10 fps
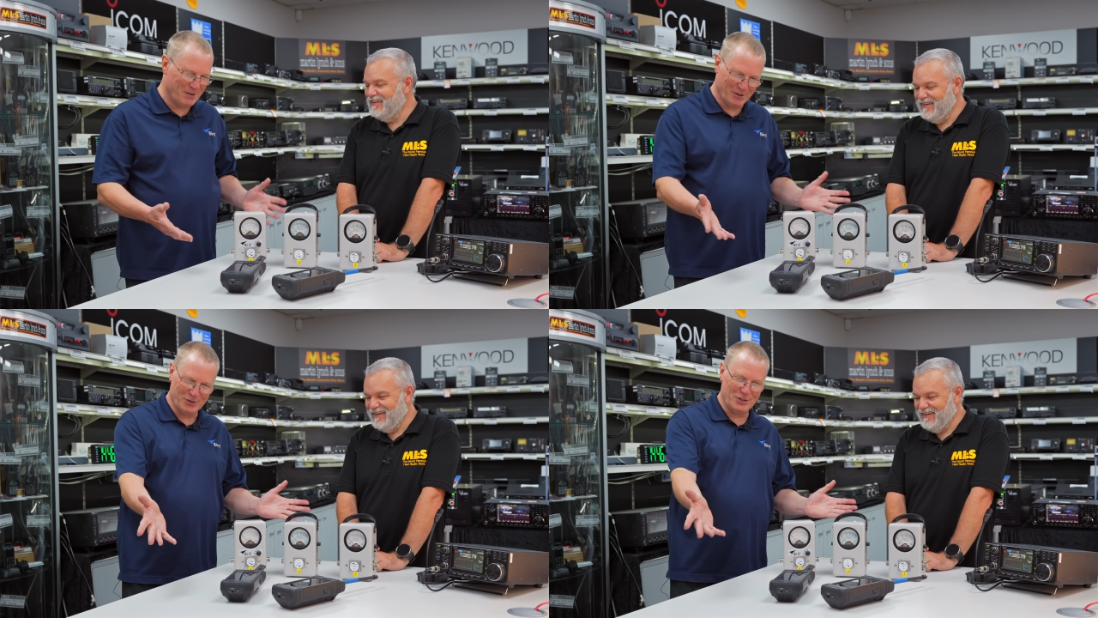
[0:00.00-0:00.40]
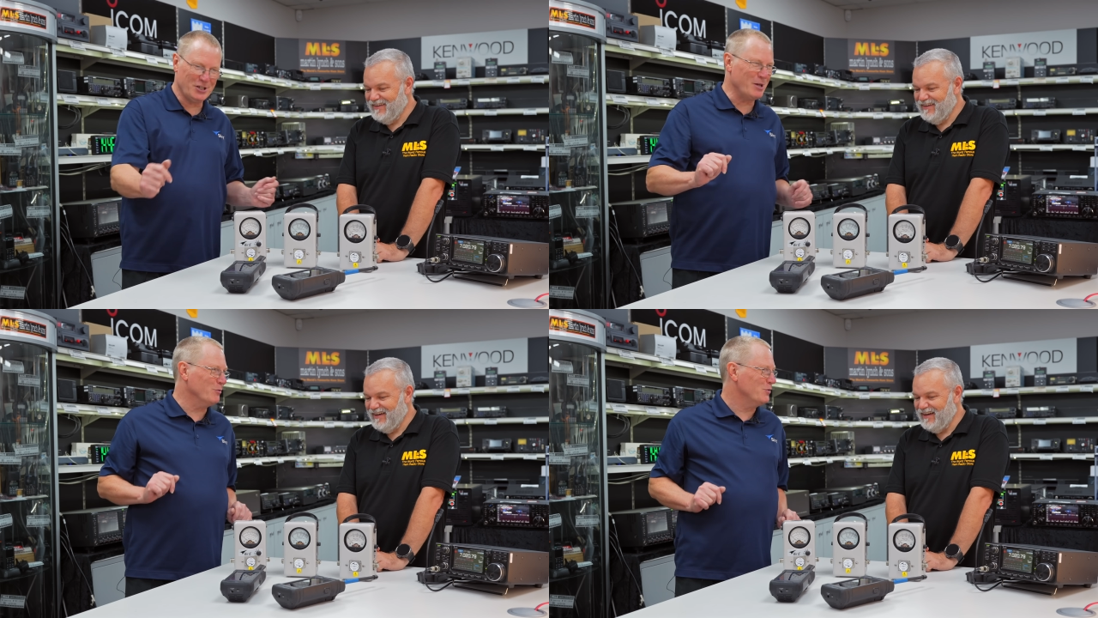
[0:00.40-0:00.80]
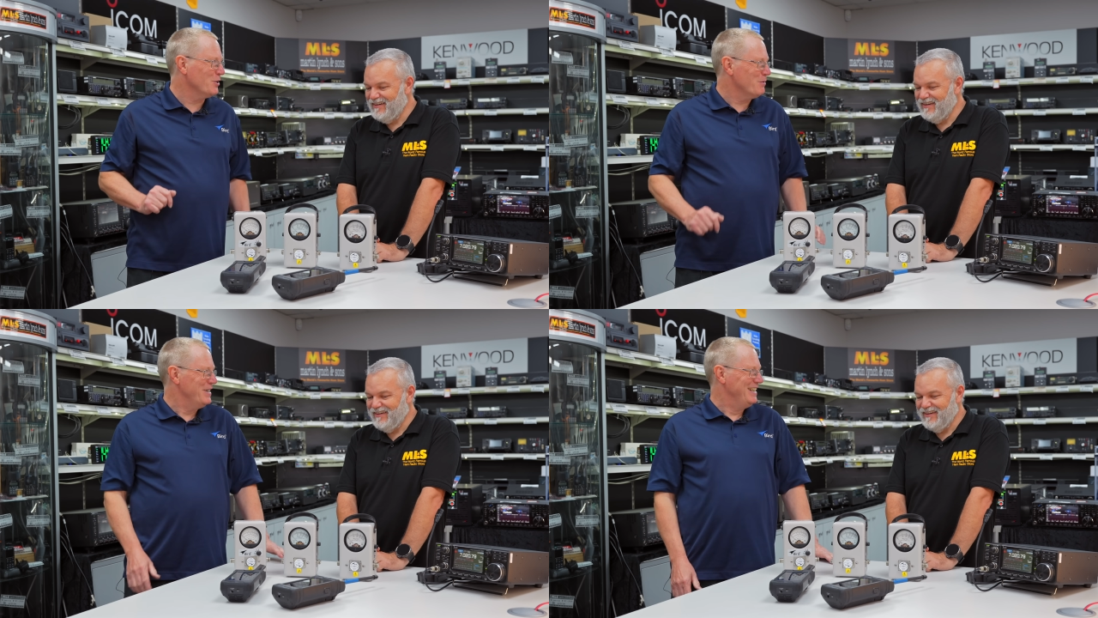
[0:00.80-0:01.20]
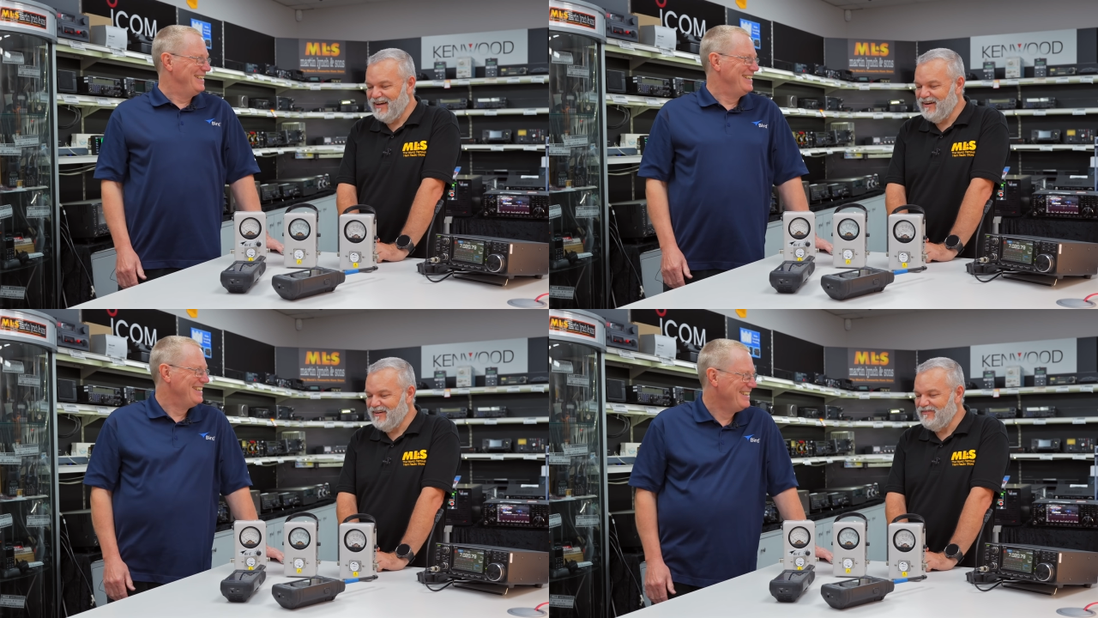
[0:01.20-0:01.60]
Speaker 1: yeah. on the tabletop.
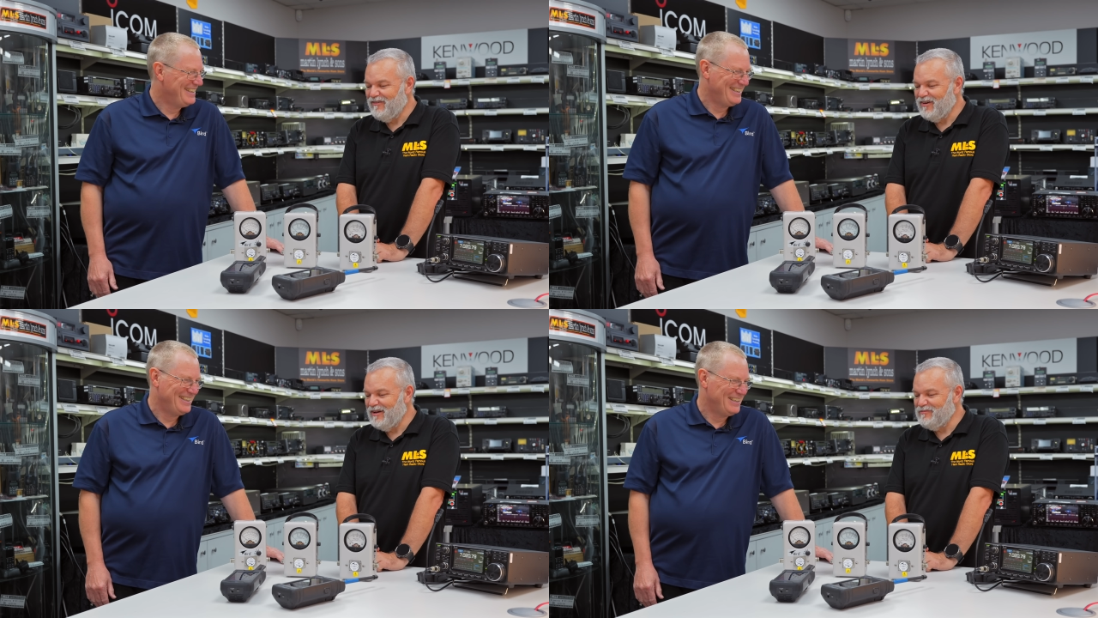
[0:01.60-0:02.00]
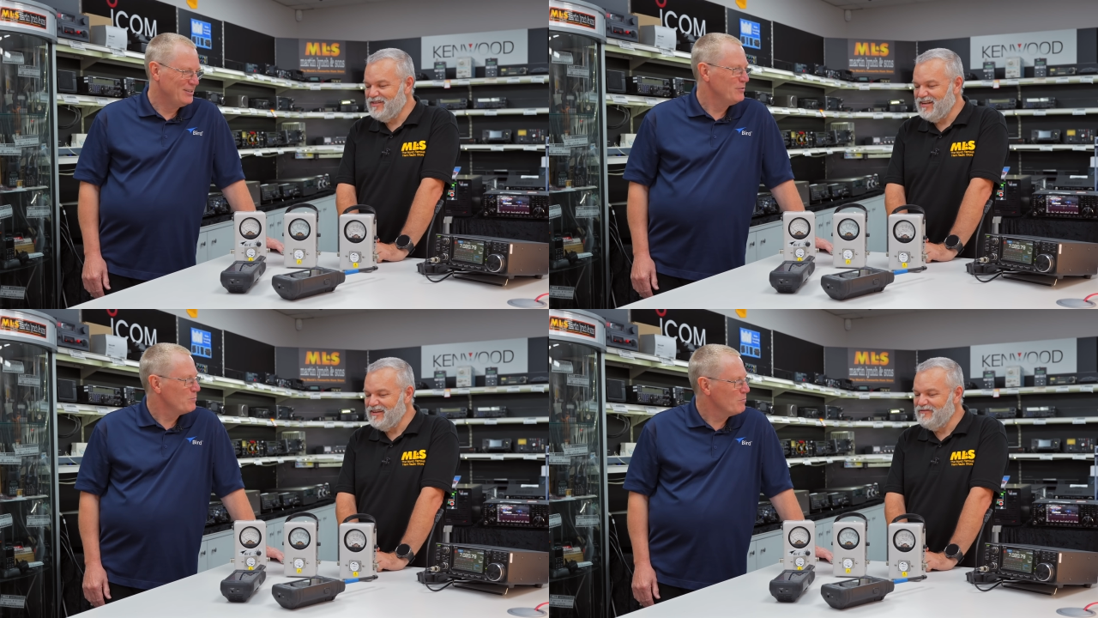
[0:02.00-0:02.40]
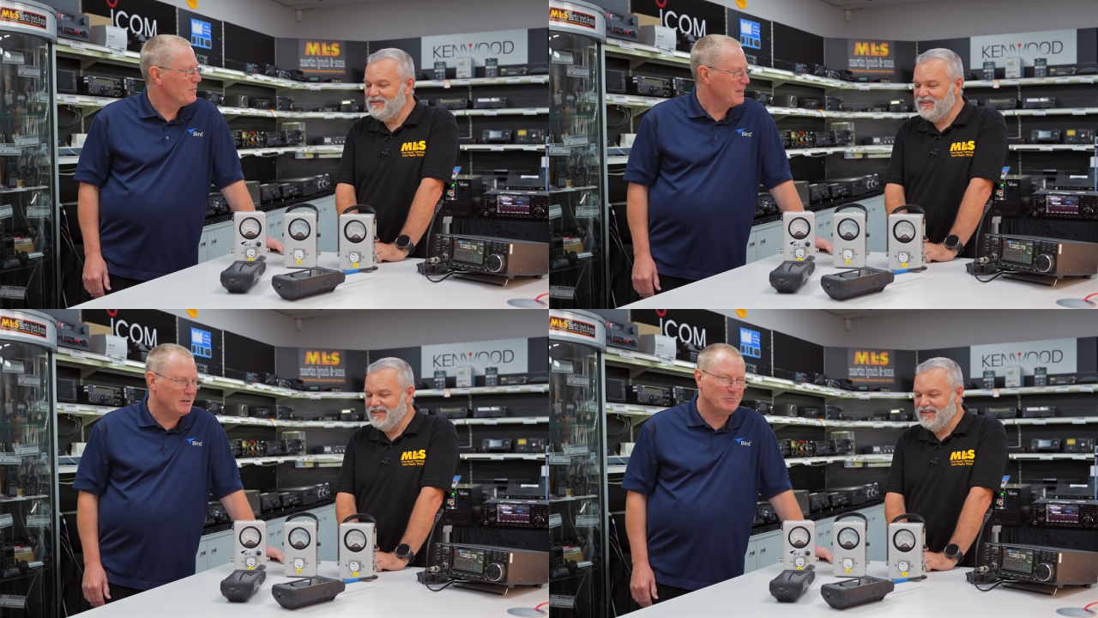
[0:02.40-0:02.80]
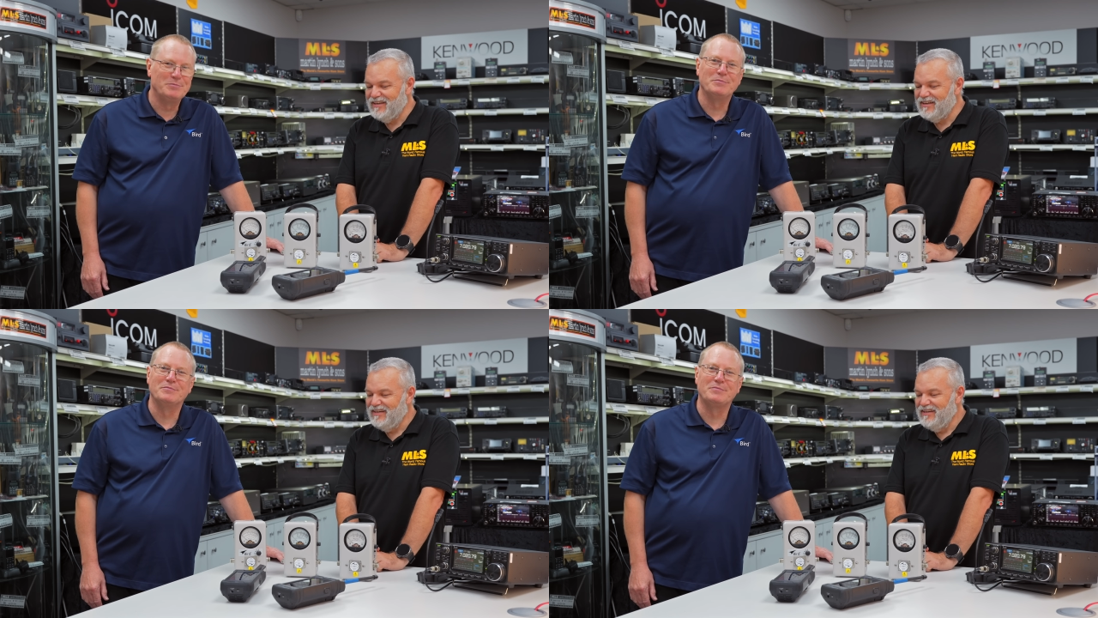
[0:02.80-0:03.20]
Speaker 2: And, uh, right up to date with yeah.
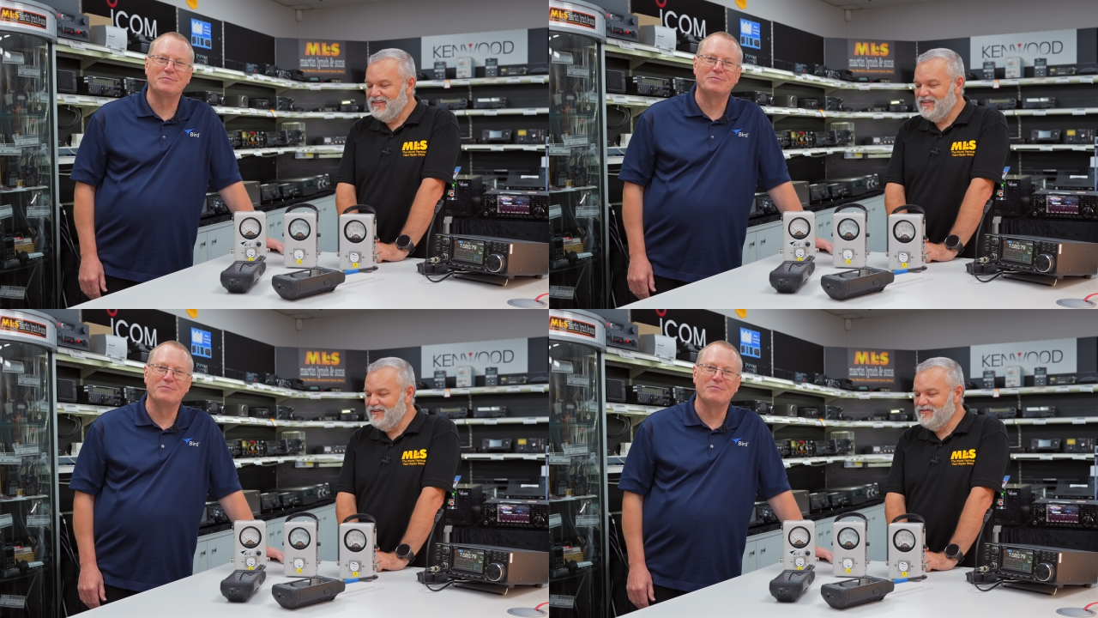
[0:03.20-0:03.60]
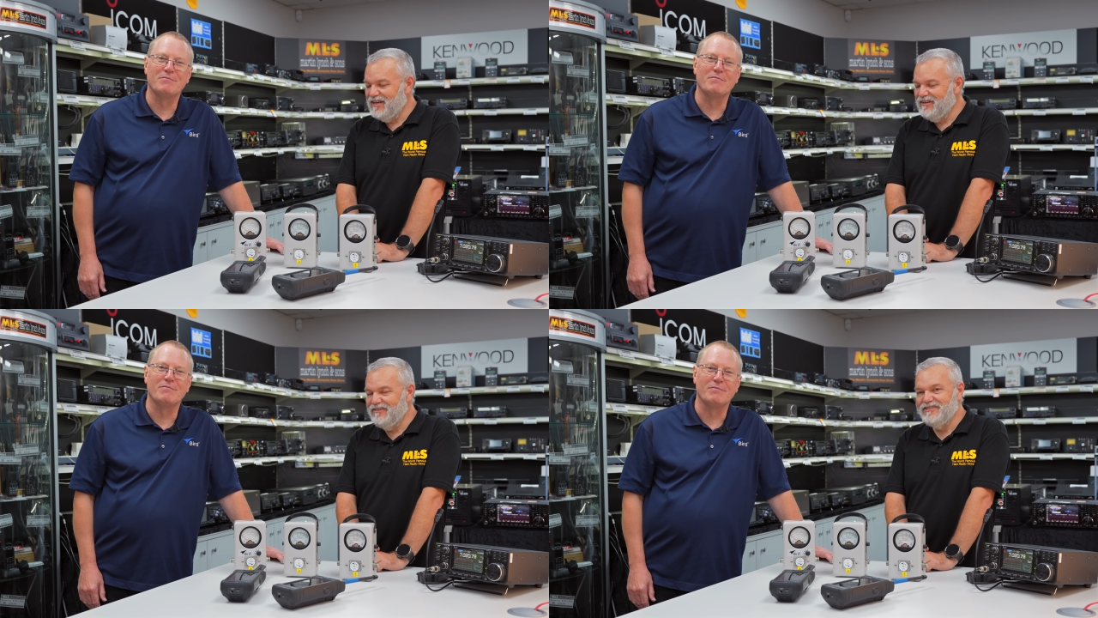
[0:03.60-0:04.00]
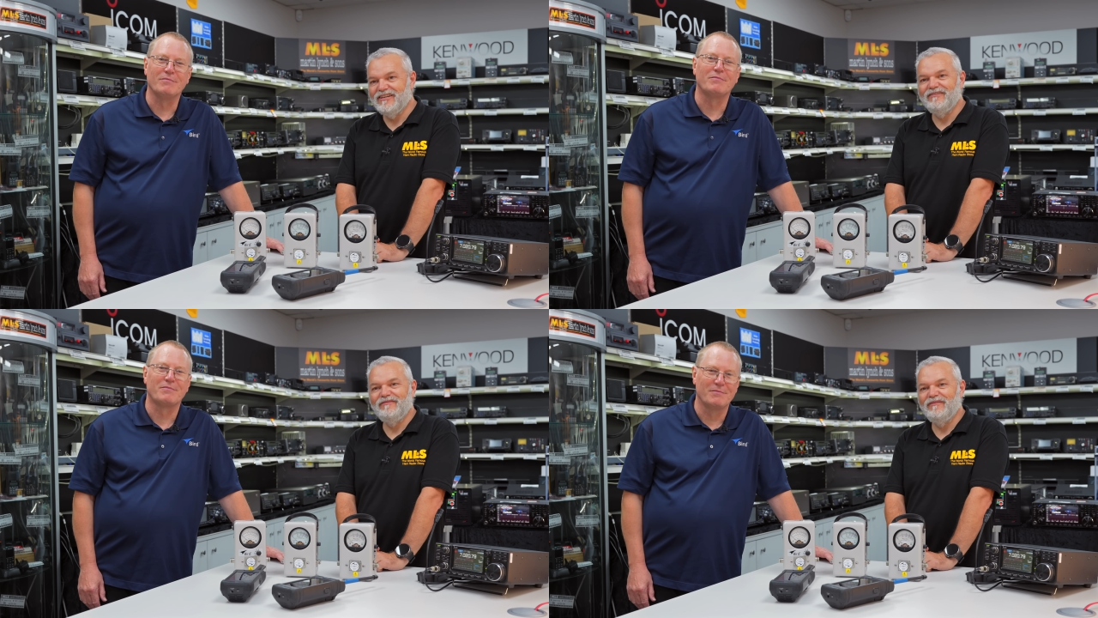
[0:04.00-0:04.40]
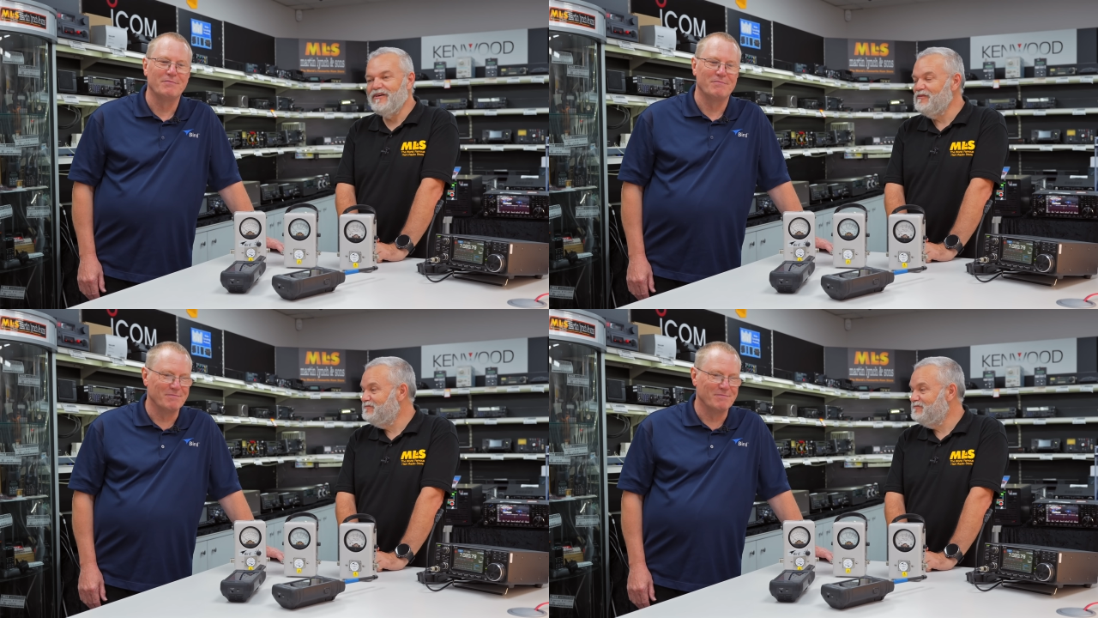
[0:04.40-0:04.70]
the, uh, the new technology. Well,